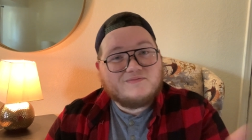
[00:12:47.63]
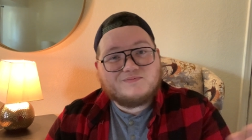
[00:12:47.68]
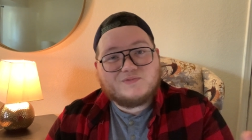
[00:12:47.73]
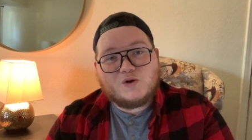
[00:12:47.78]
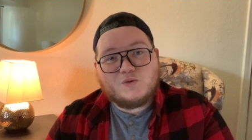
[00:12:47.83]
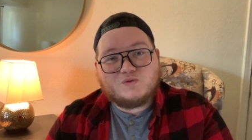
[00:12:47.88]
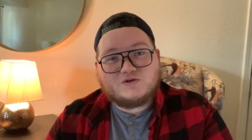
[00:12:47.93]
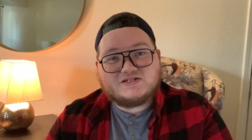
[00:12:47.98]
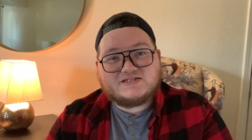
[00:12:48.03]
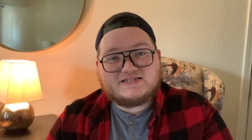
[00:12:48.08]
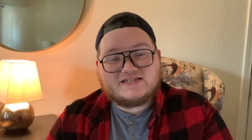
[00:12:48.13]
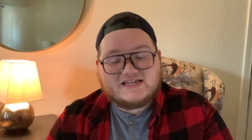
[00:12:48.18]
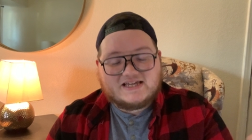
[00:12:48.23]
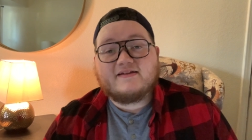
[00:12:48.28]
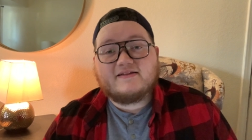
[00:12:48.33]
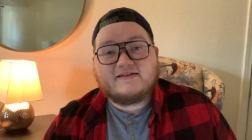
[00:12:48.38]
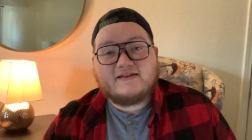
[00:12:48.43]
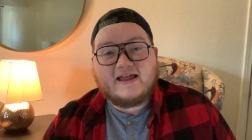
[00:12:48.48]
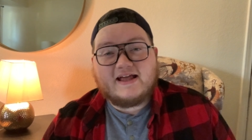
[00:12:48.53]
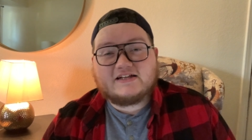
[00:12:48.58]
but we'll see.
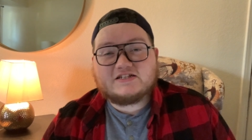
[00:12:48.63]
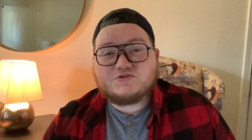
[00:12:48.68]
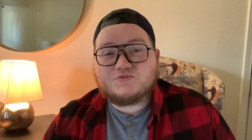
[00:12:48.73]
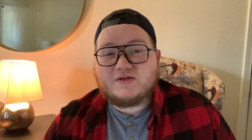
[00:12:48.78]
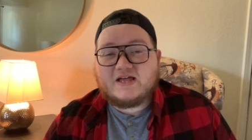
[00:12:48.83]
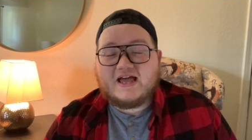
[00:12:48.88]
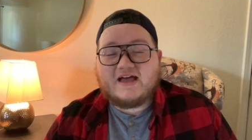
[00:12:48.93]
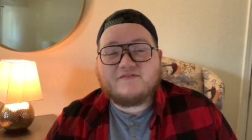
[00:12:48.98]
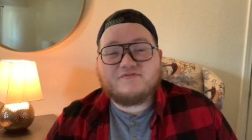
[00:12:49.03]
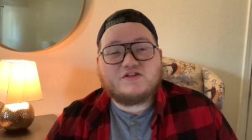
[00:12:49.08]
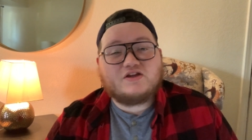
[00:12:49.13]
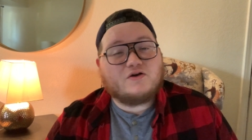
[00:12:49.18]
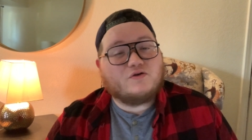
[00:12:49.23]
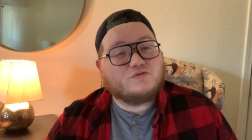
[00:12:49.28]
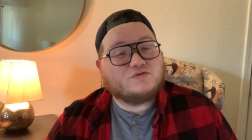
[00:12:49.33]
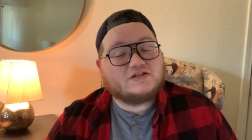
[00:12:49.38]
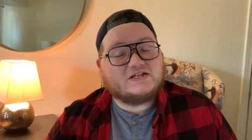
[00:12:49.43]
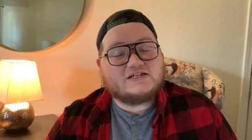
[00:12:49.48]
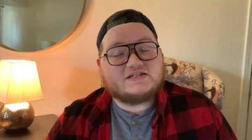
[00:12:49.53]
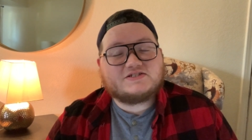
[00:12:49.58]
Next, we have the
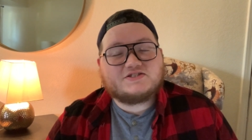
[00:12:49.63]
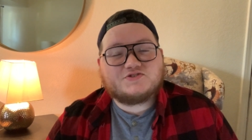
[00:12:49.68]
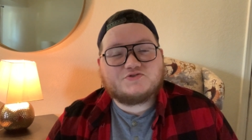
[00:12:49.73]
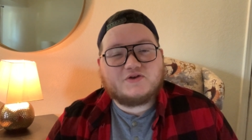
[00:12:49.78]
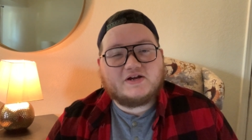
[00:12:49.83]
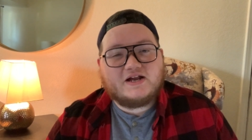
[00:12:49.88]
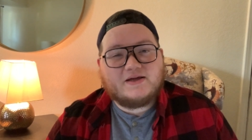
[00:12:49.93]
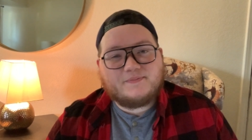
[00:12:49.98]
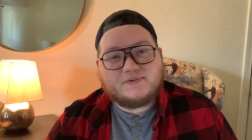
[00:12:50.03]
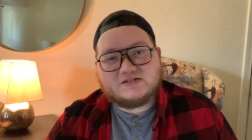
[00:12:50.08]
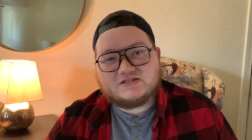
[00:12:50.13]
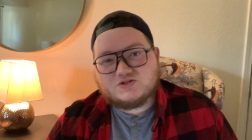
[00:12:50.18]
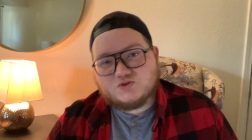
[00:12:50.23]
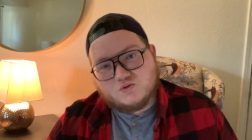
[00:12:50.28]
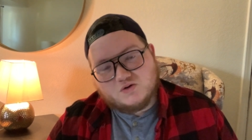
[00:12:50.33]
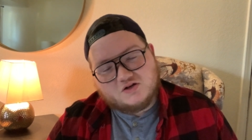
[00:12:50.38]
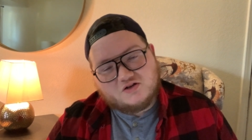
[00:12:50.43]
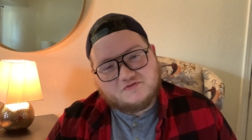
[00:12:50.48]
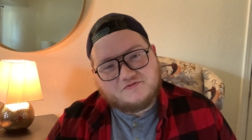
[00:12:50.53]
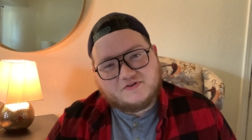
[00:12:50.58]
only straight up
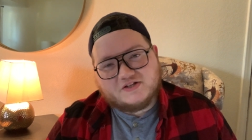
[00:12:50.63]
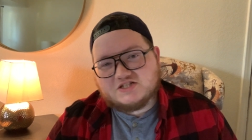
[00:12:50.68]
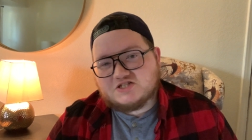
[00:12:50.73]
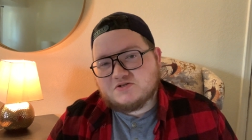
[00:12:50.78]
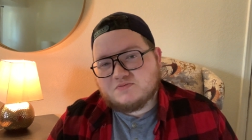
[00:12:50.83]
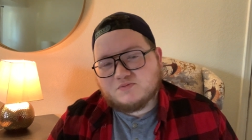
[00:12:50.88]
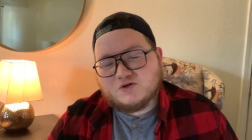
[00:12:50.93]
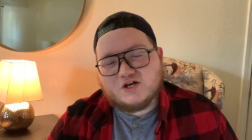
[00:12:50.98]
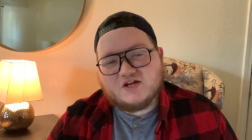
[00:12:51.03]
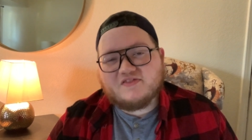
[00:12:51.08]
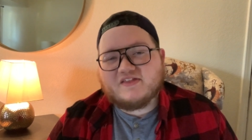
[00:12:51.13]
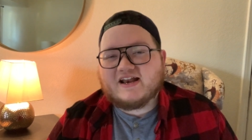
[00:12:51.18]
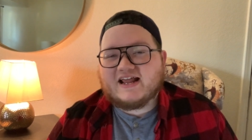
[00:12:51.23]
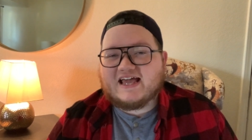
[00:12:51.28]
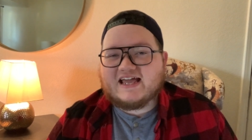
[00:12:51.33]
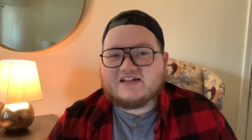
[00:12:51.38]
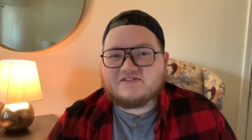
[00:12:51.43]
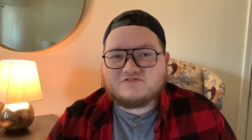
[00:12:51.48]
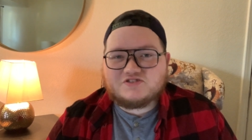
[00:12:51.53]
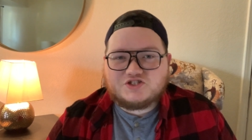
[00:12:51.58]
historical fiction book that
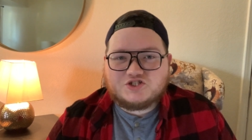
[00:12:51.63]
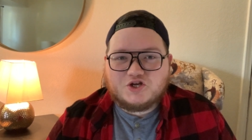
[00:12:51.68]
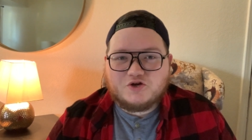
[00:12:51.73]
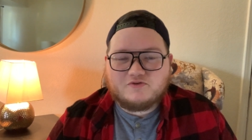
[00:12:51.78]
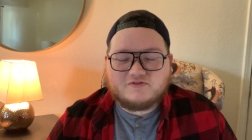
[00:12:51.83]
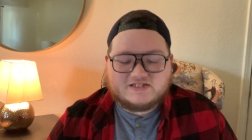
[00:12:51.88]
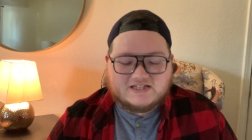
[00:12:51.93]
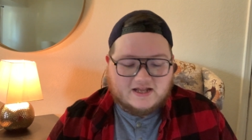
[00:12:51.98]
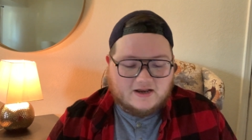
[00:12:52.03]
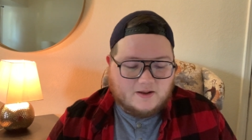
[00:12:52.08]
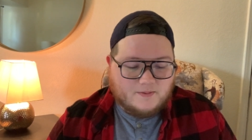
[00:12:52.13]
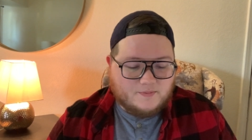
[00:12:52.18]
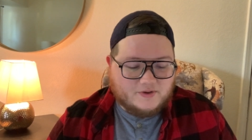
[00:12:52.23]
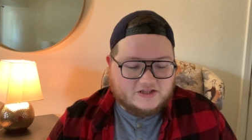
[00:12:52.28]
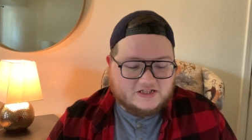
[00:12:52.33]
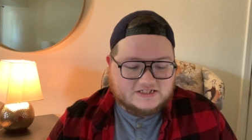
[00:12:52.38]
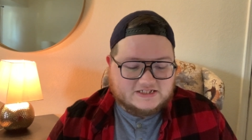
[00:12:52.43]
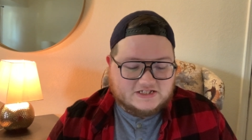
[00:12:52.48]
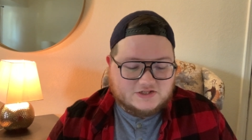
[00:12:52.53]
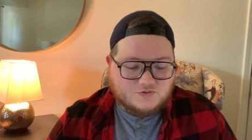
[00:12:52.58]
I have chosen, but
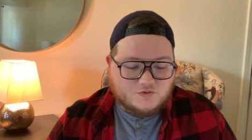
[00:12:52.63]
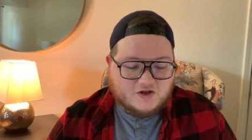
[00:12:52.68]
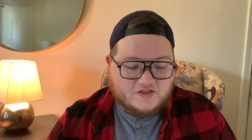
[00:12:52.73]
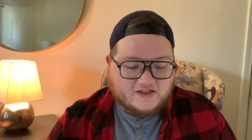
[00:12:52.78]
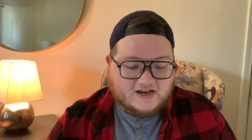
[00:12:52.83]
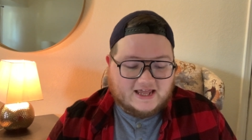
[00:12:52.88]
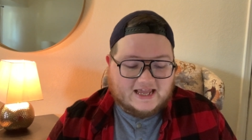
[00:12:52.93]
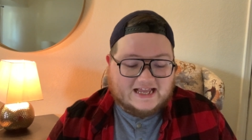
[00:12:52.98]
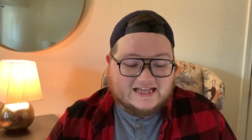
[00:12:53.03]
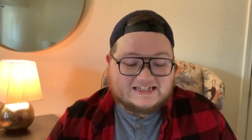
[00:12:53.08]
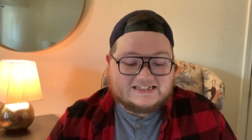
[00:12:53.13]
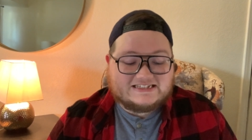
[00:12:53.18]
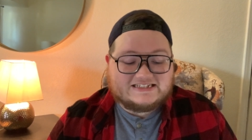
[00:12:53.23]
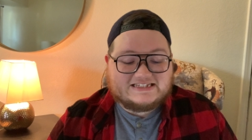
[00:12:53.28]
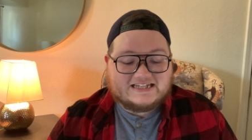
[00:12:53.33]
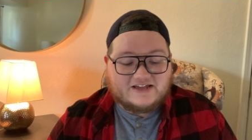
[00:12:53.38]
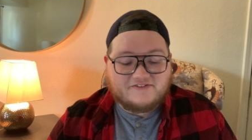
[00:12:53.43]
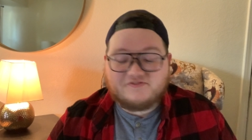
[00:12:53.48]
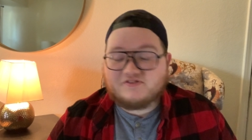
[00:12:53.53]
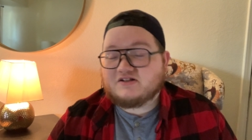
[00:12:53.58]
this is one that I could
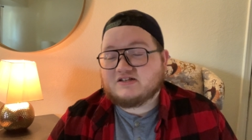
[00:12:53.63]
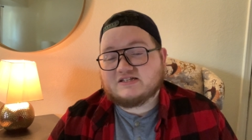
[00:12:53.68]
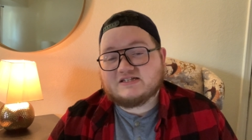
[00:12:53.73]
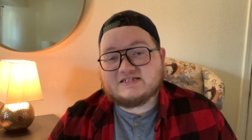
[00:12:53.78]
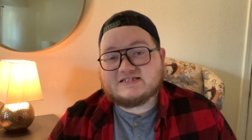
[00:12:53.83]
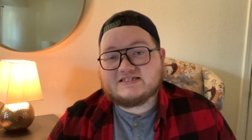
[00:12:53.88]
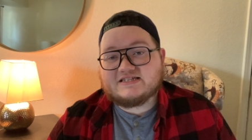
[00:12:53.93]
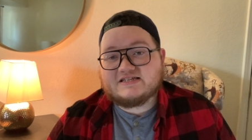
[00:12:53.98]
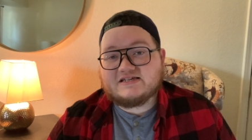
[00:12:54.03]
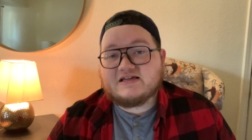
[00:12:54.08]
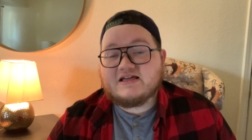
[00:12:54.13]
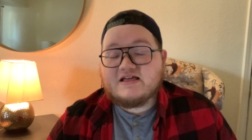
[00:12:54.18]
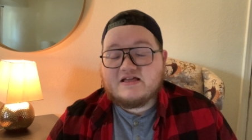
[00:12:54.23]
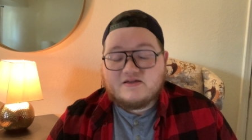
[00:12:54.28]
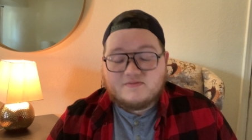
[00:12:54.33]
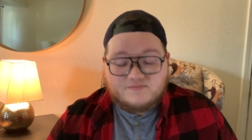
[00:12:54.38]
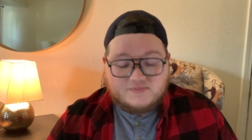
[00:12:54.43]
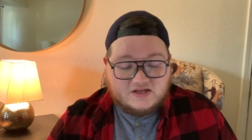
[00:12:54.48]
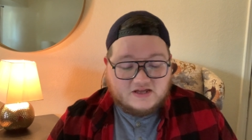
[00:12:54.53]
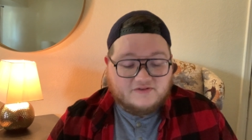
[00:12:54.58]
definitely see
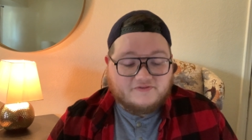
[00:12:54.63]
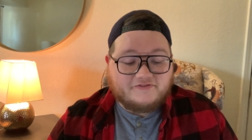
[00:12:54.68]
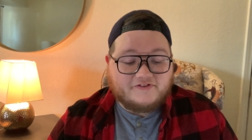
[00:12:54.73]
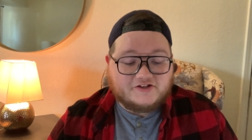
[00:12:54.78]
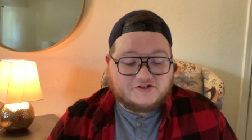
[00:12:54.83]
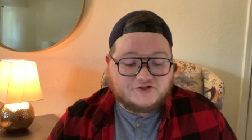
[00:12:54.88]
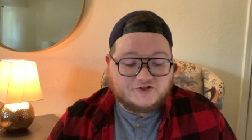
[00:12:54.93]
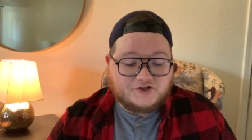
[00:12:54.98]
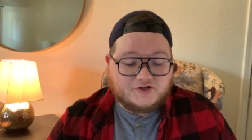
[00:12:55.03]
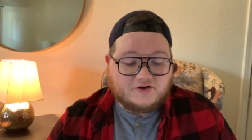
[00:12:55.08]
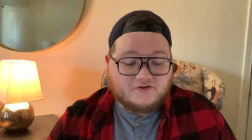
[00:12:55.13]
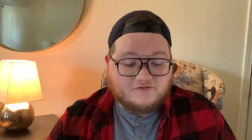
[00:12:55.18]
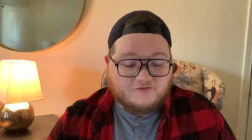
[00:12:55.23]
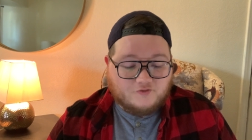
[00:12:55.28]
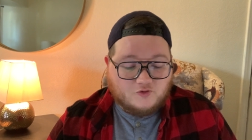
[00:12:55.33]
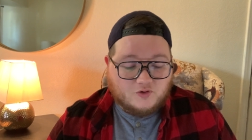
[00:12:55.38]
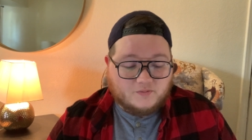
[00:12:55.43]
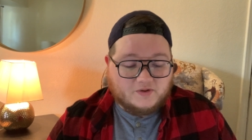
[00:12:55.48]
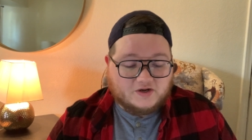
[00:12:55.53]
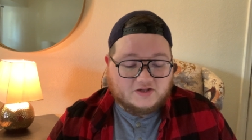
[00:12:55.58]
being featured
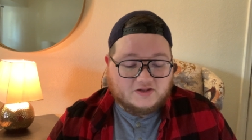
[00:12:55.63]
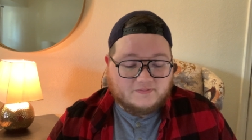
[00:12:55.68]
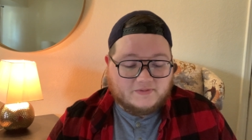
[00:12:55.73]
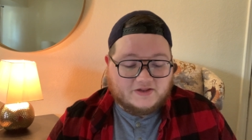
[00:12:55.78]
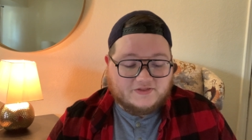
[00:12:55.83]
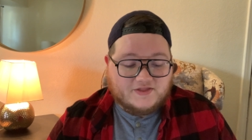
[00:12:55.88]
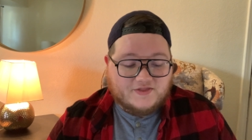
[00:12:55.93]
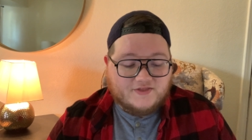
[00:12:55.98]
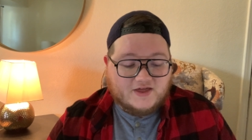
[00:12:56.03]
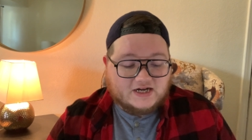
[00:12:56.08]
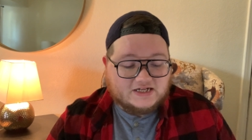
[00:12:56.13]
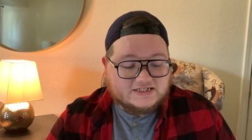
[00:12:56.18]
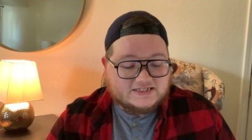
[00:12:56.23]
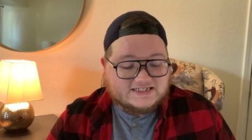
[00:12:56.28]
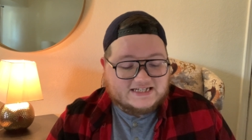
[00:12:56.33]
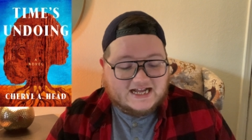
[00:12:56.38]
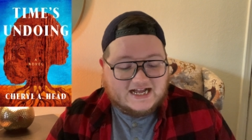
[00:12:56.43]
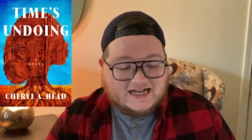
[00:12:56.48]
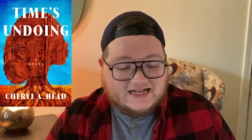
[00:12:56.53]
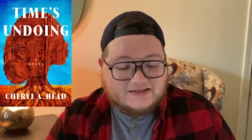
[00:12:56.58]
for Book of the Month, and that is
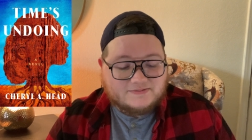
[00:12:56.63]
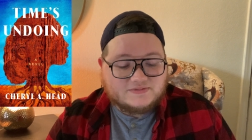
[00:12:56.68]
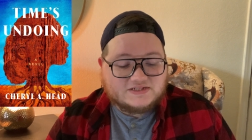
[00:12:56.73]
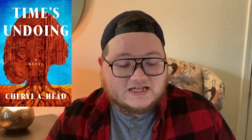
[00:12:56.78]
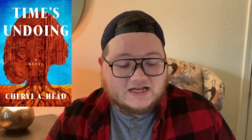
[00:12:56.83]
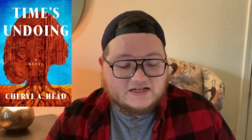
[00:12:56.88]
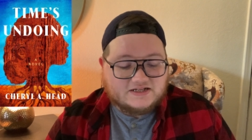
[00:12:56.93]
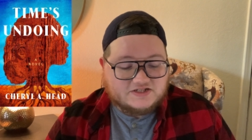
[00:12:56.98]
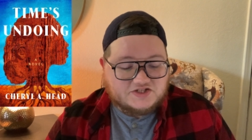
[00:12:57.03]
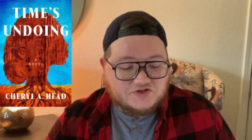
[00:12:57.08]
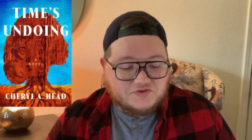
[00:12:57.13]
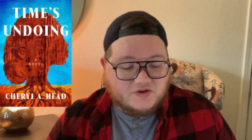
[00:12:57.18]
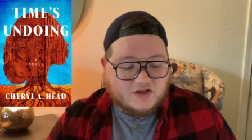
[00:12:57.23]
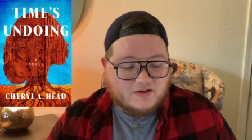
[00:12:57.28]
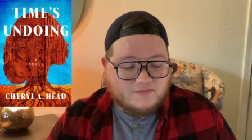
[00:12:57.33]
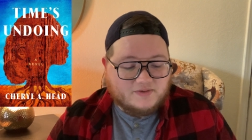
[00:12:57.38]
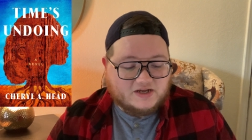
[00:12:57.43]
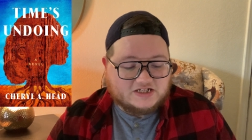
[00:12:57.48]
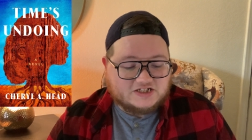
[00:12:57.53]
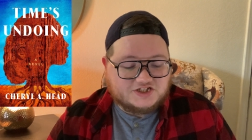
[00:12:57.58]
Time's
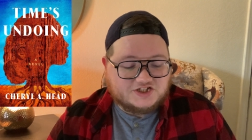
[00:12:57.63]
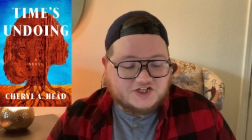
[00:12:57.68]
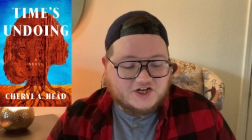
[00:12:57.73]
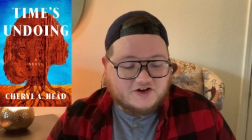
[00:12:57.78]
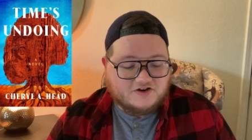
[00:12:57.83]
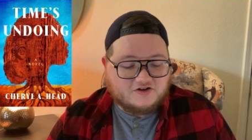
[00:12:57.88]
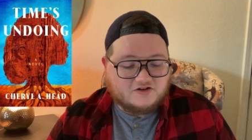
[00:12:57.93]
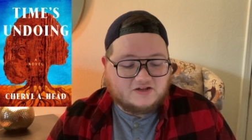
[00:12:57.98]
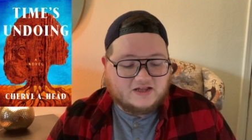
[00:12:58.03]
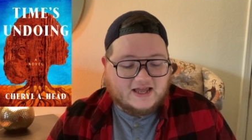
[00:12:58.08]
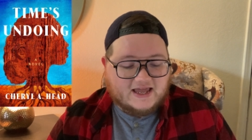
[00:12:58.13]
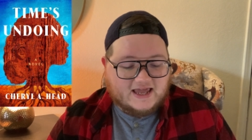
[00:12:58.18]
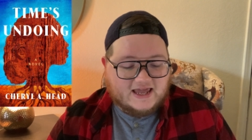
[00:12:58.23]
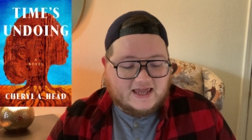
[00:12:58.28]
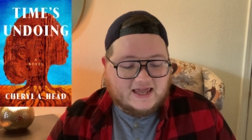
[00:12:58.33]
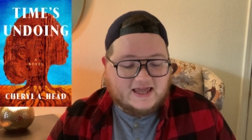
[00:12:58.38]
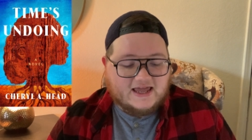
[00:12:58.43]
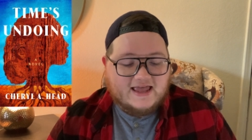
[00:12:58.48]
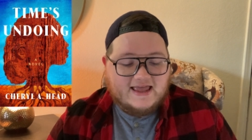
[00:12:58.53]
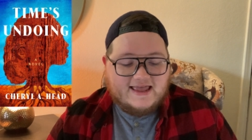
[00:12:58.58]
Undoing by Cheryl
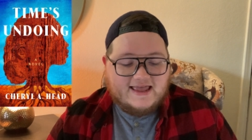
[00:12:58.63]
A.